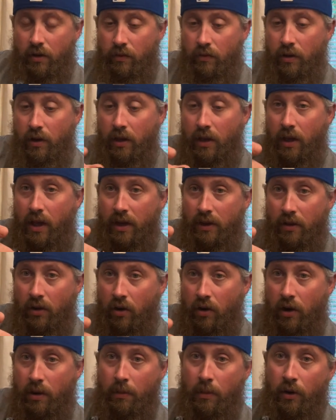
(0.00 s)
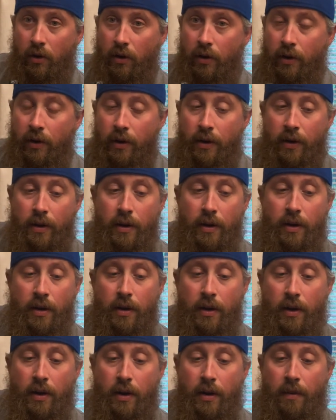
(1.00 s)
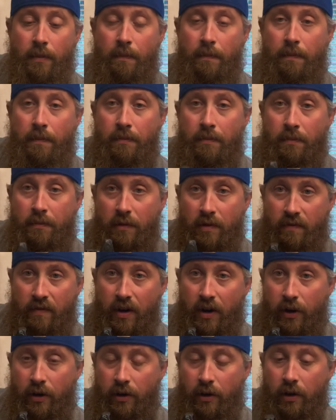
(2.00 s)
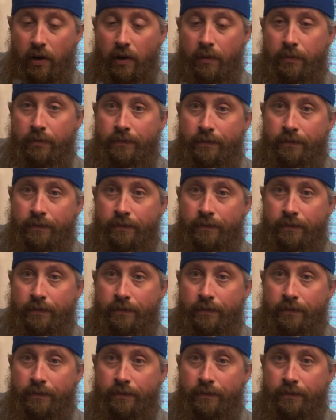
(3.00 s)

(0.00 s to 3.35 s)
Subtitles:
really like the RMR. It's very good gun.